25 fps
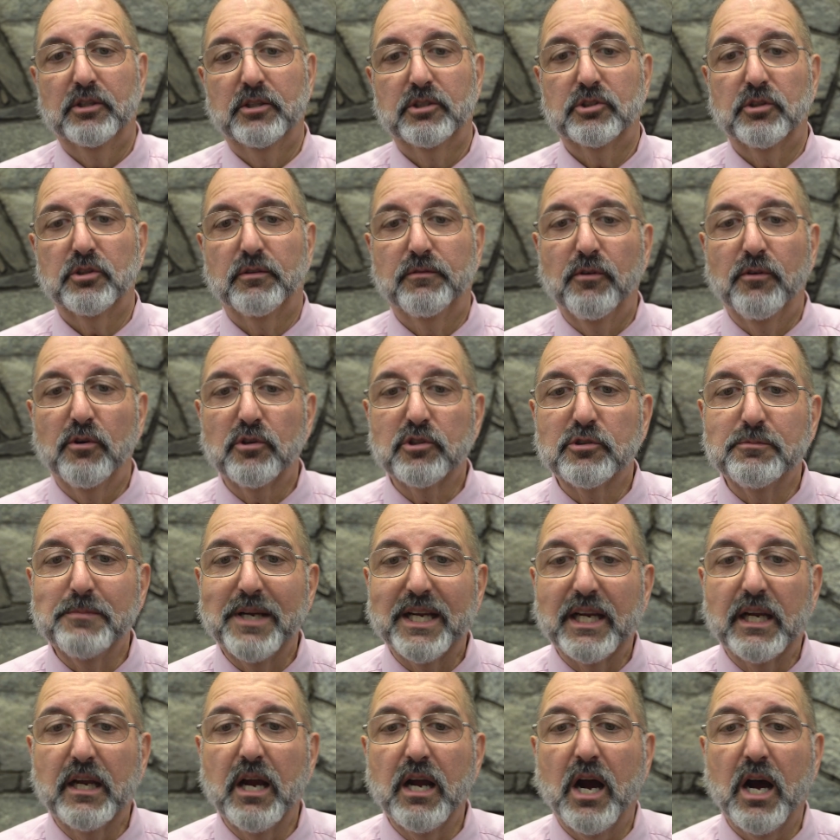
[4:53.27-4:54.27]
So folks,
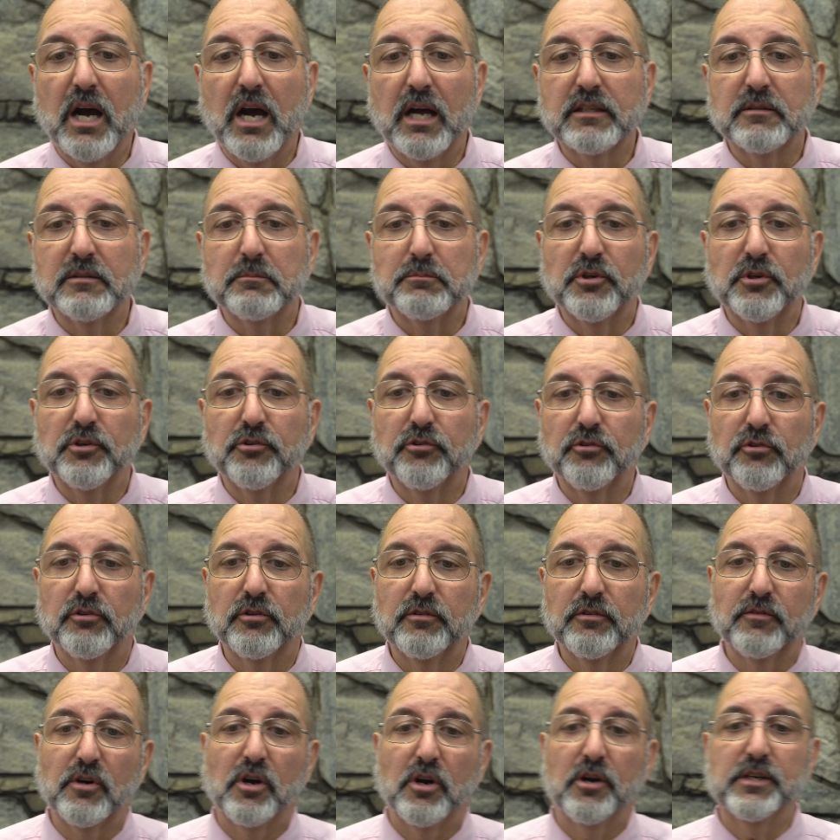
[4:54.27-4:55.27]
may God
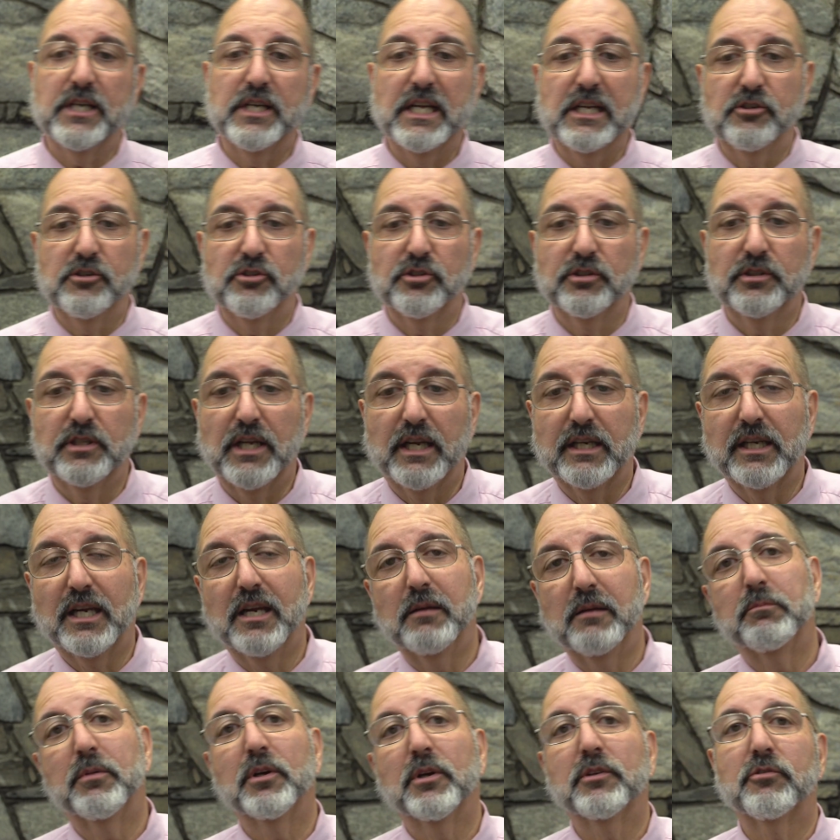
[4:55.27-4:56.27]
preserve our nation and
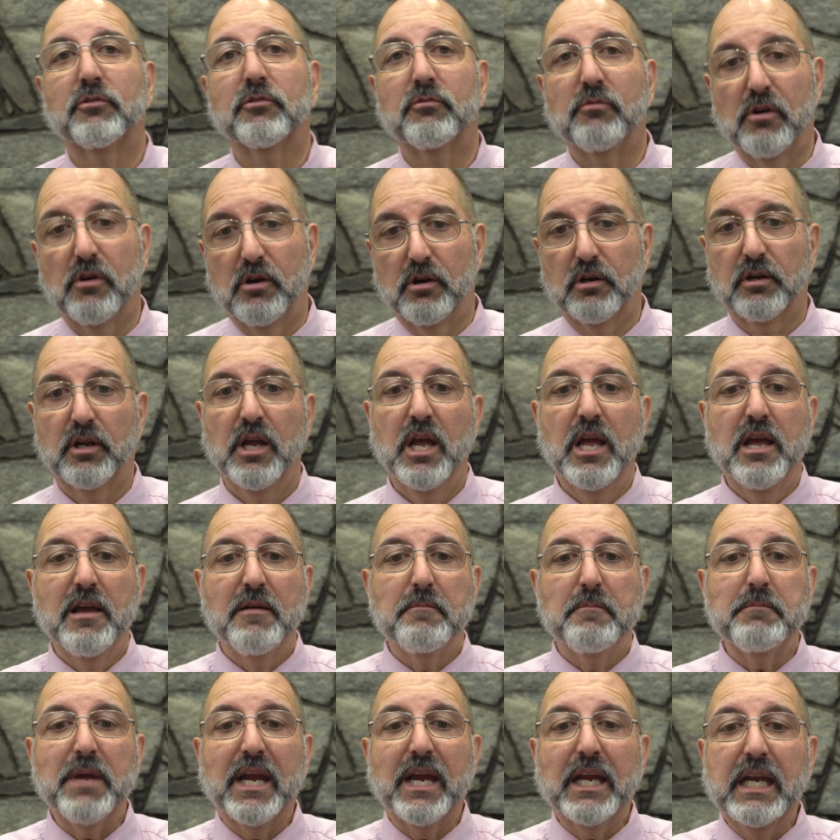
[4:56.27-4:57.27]
keep us strong.
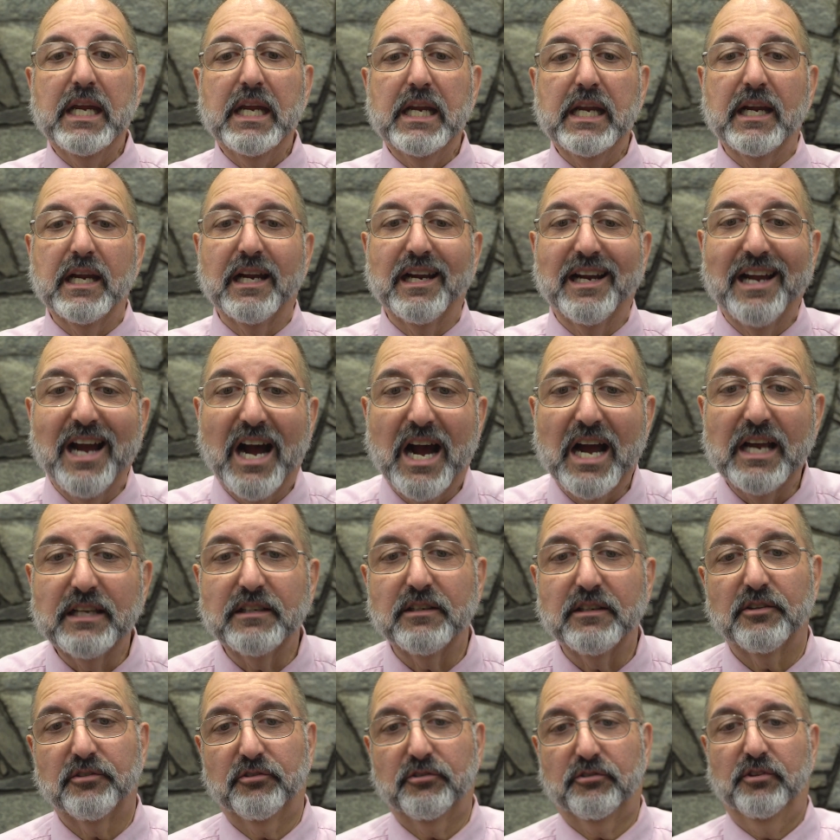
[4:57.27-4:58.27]
May he guide
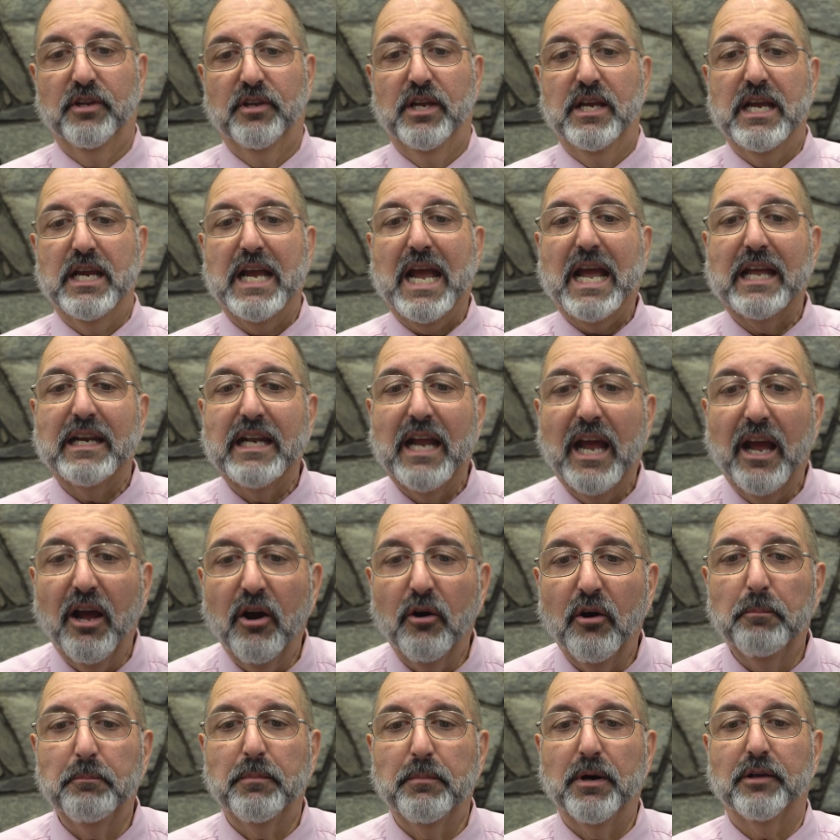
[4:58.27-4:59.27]
us and
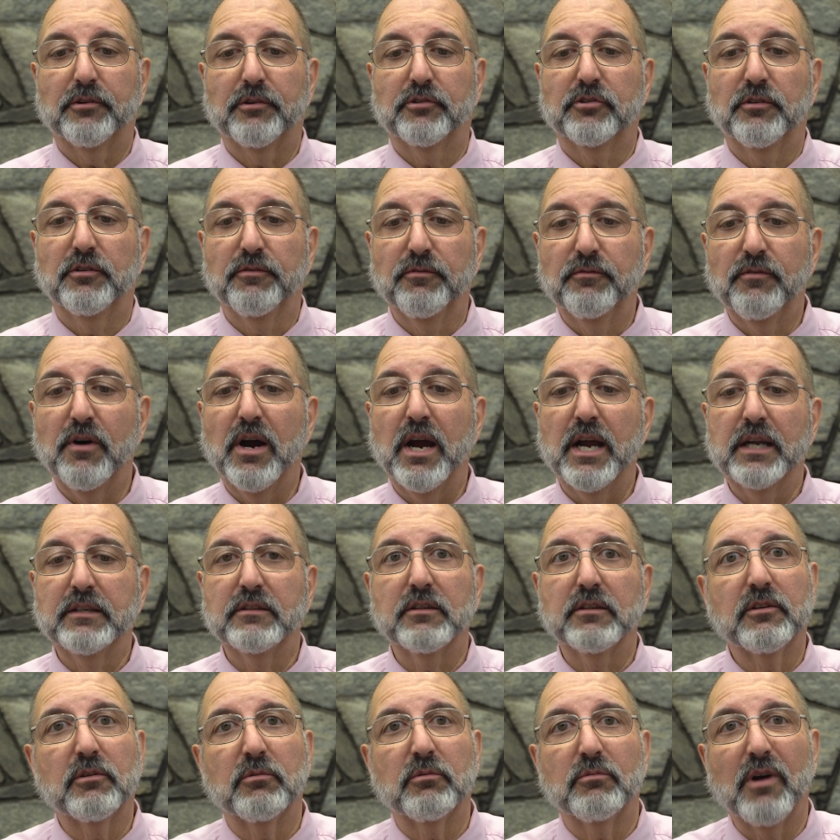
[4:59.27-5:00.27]
help us to find
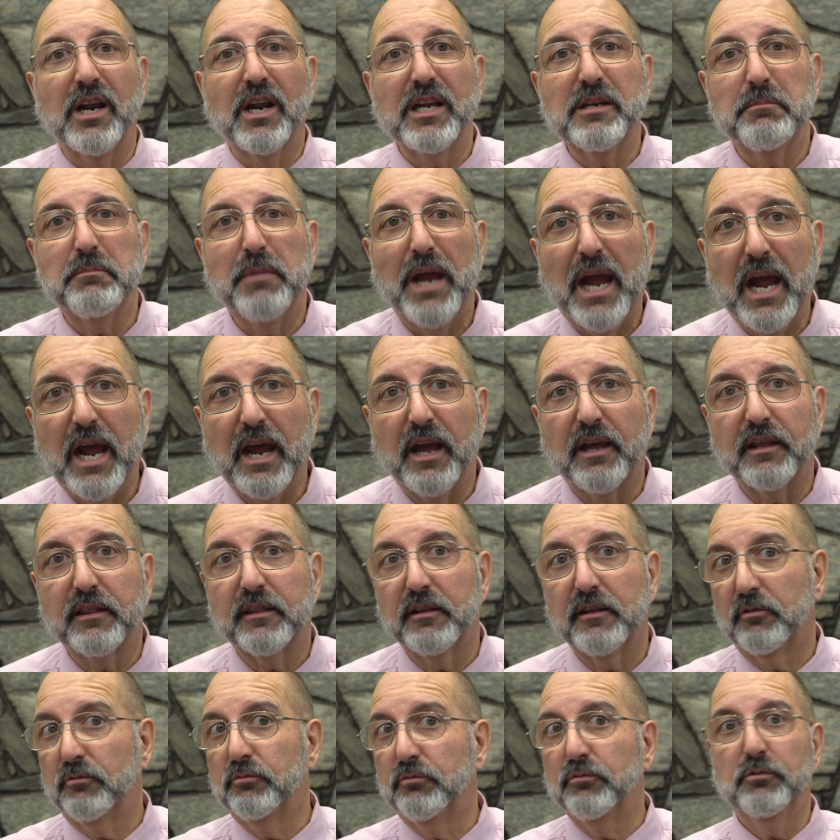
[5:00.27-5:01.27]
the right
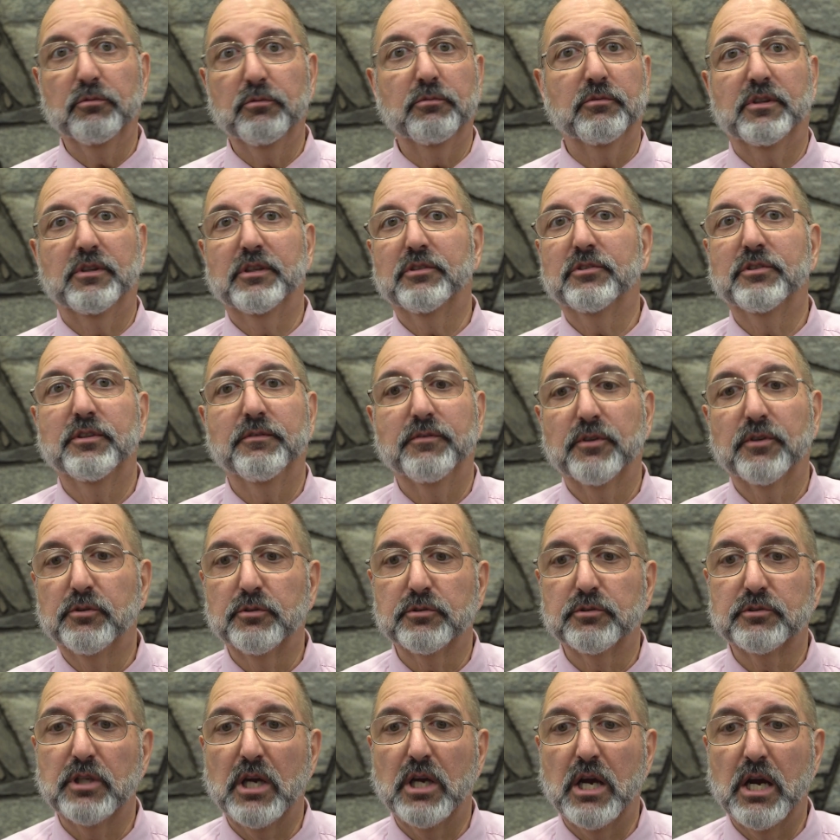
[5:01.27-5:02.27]
path through this
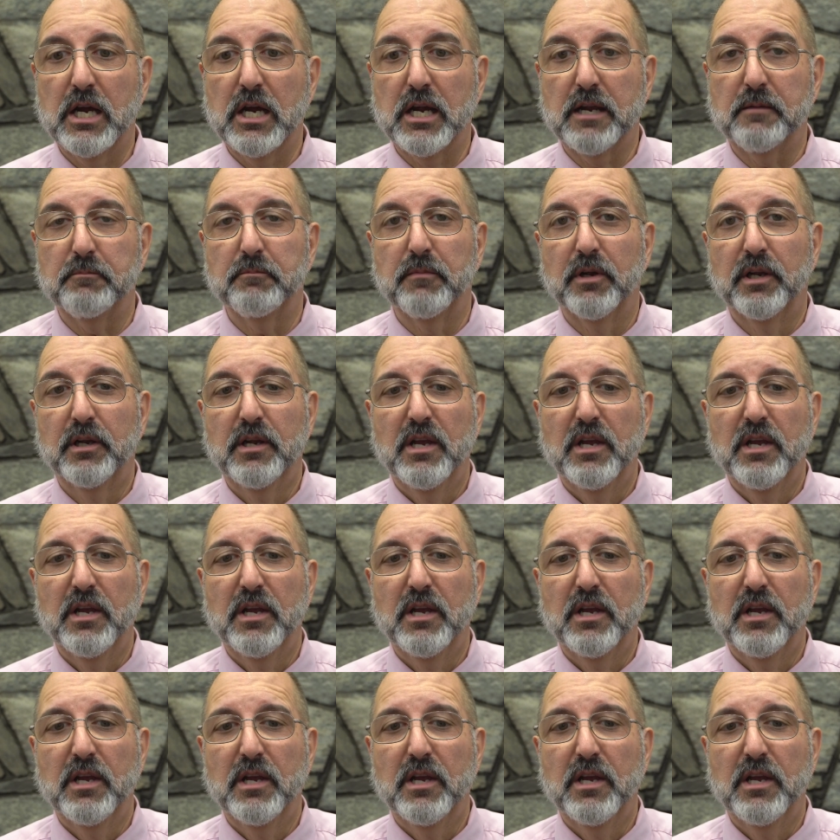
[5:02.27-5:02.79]
difficult time.